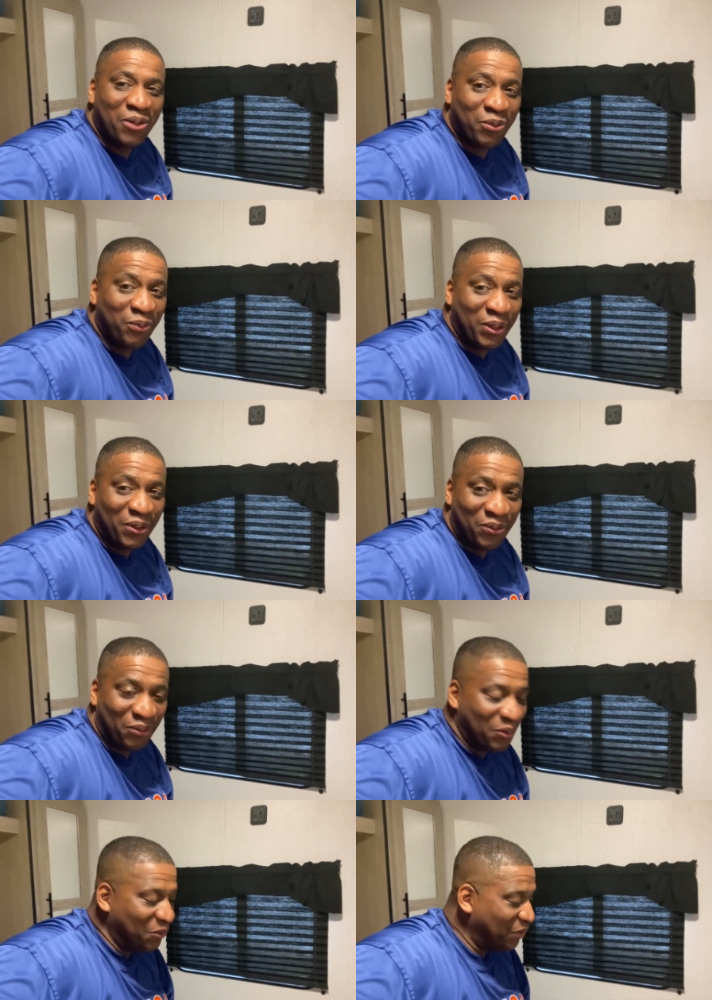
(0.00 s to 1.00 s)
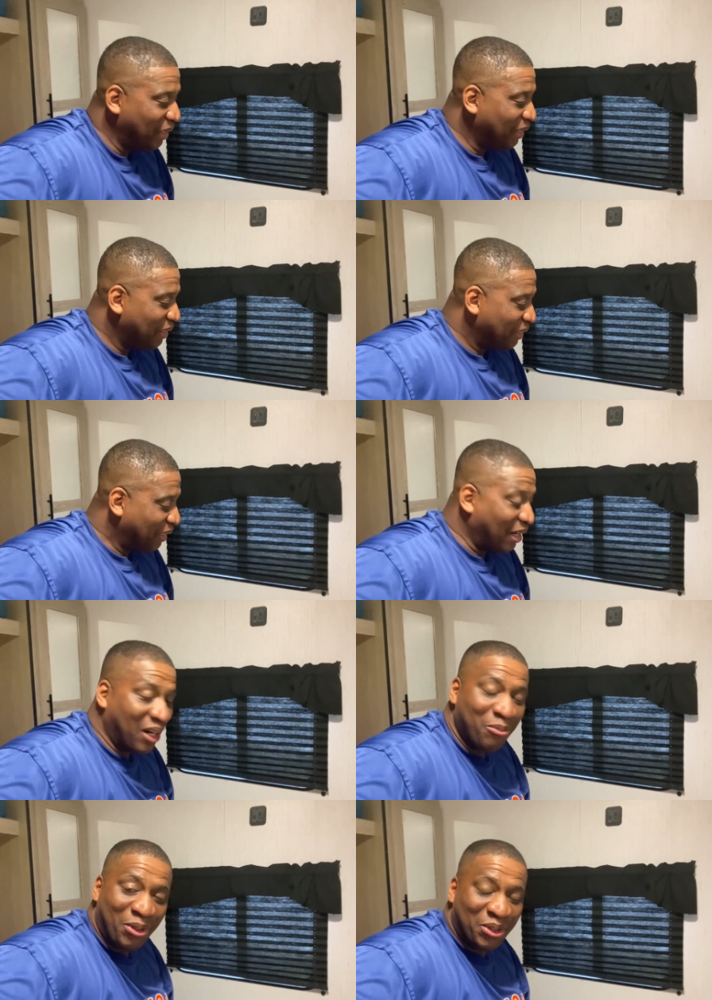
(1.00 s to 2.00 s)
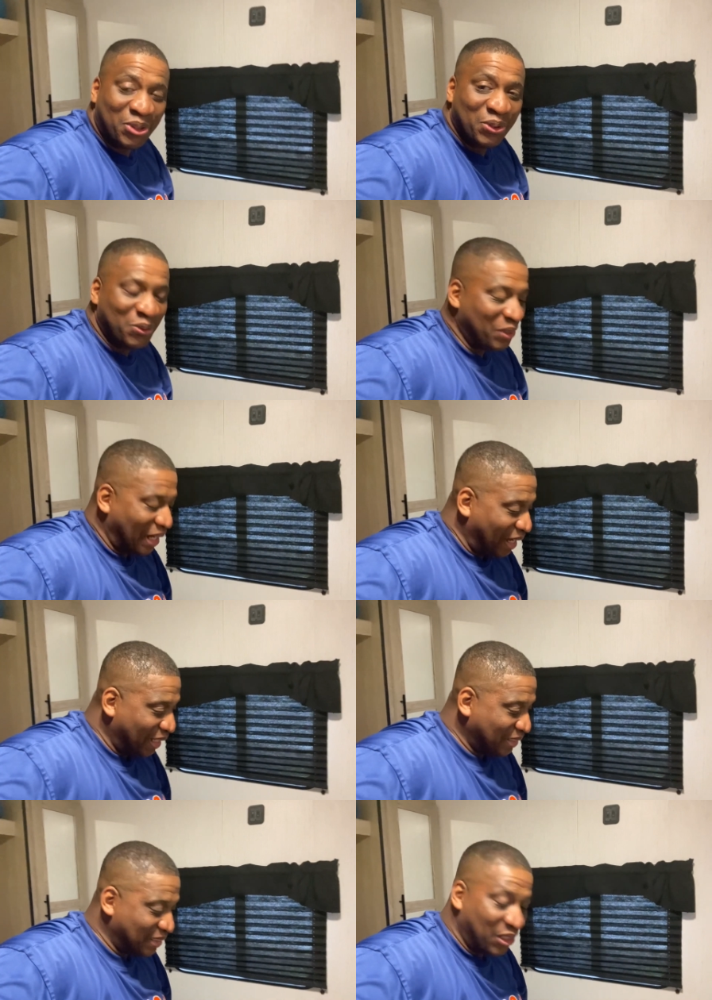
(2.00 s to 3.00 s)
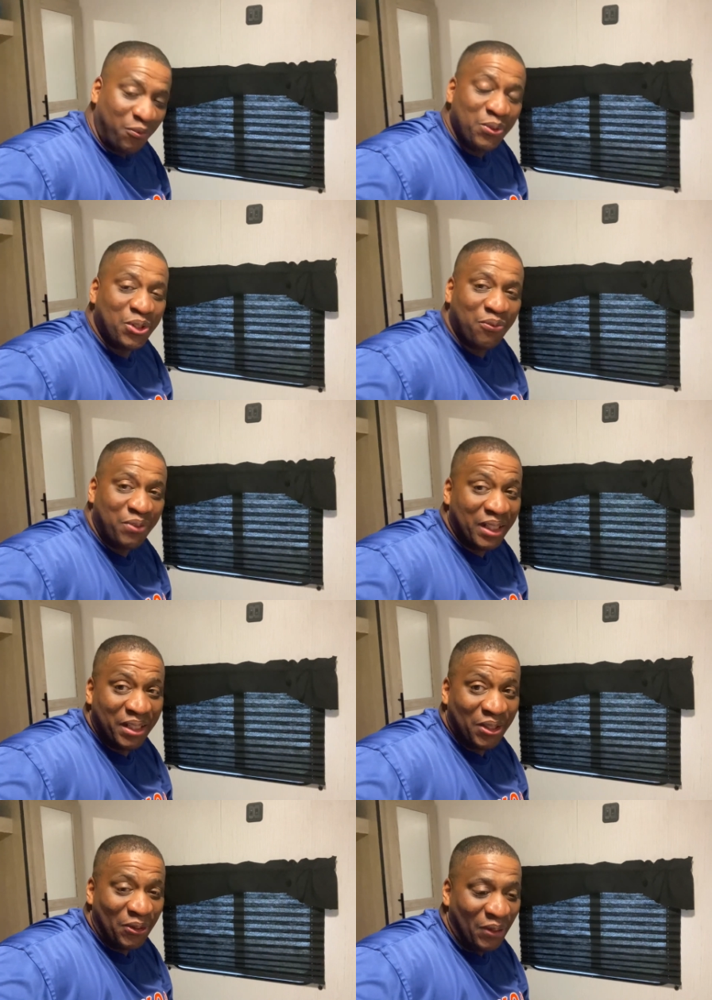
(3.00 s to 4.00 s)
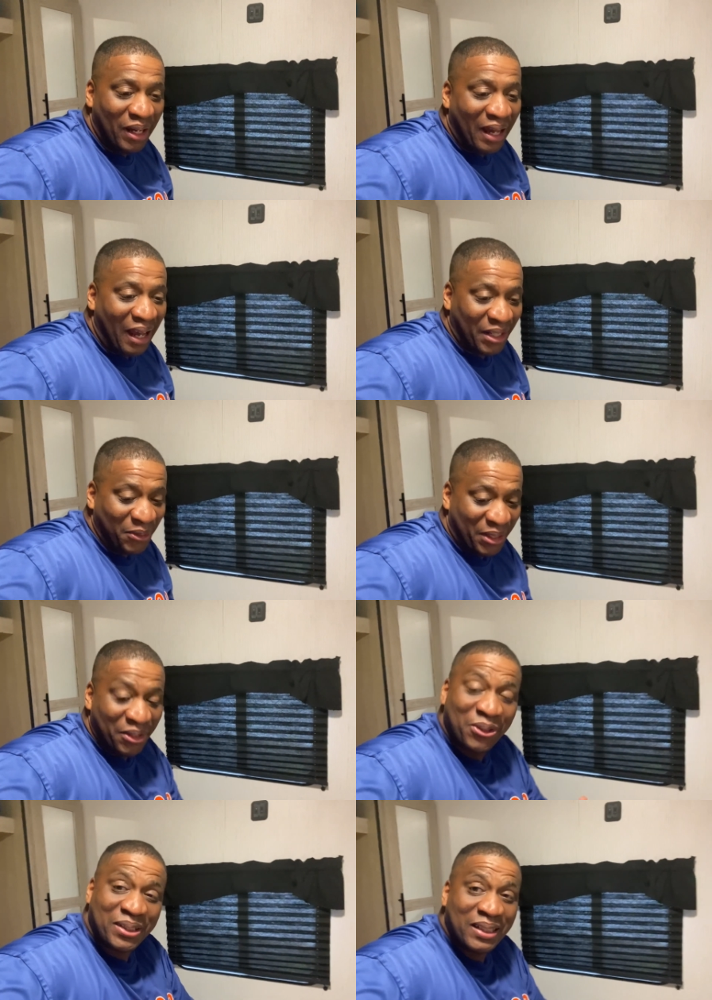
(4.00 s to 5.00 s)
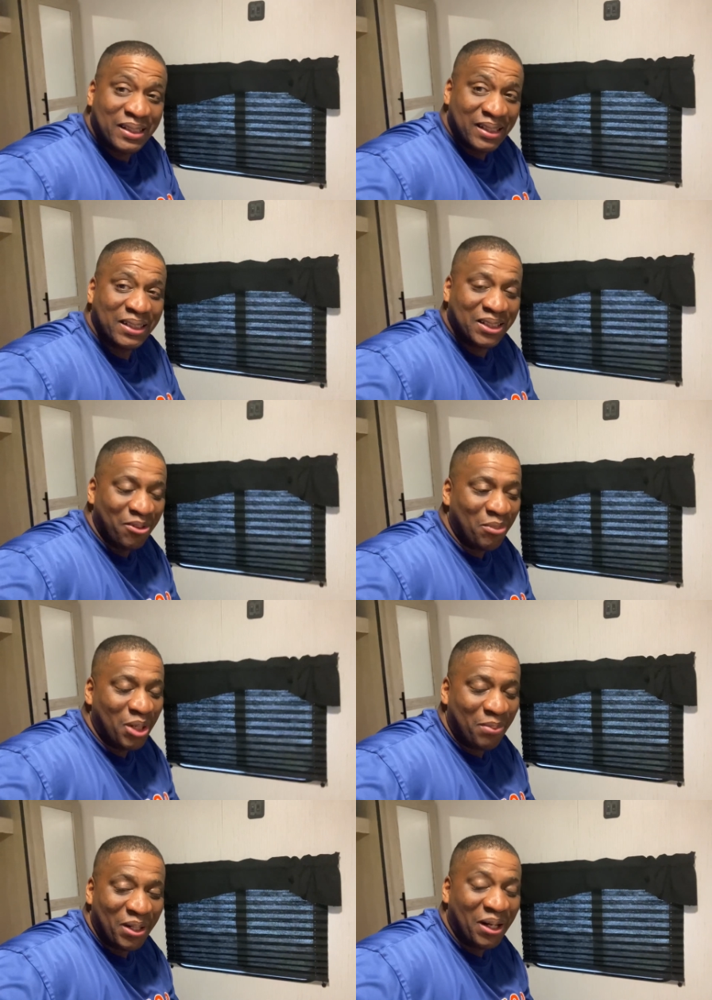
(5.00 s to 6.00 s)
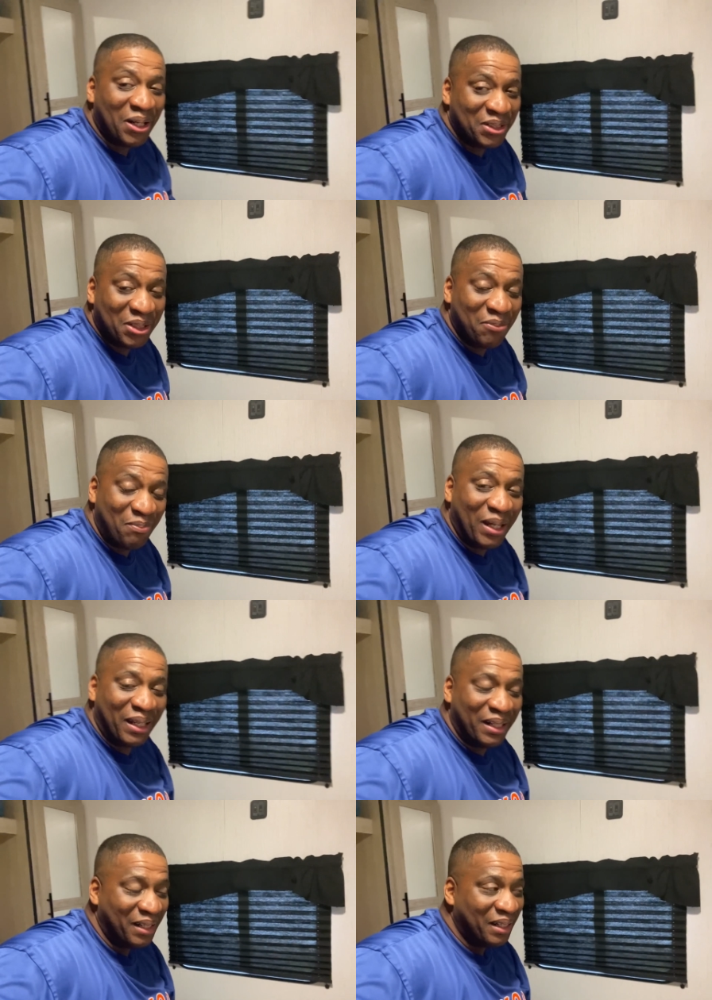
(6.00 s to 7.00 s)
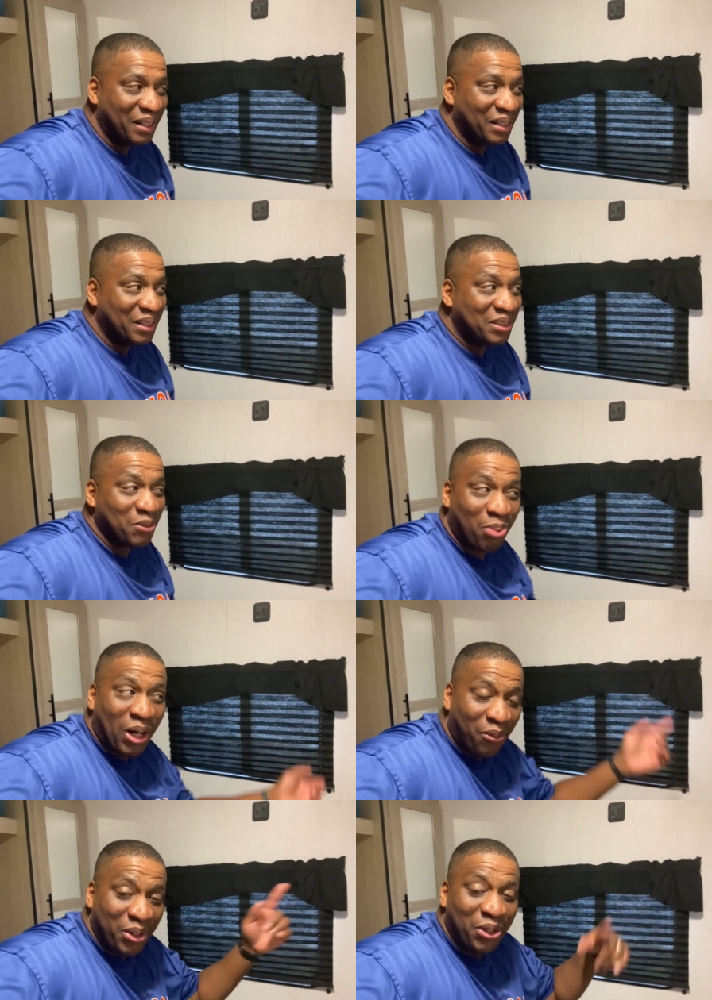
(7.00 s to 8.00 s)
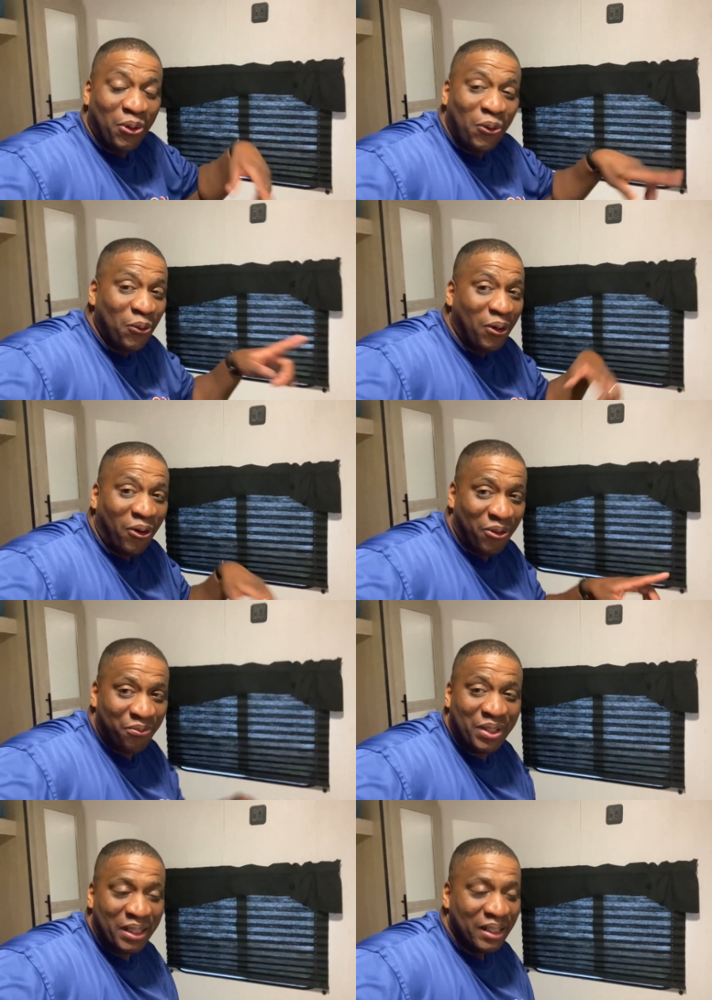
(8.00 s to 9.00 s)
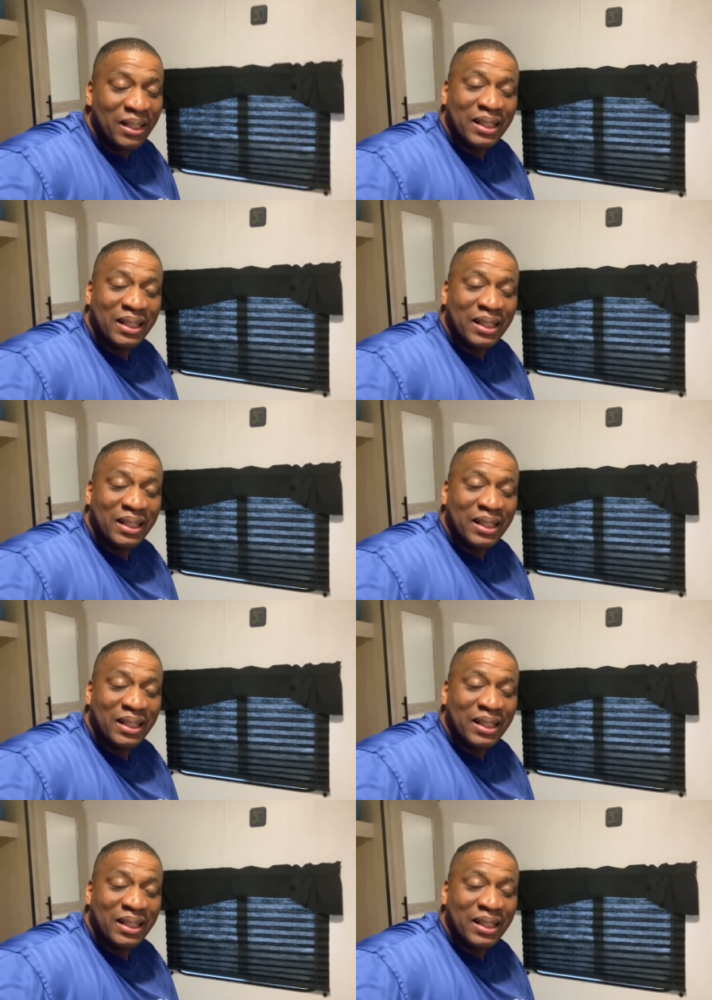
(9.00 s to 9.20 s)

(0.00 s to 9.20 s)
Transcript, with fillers: and when we're on the road I'm going to show you guys in a future video how you can hook this system up under the bed to power your whole RV.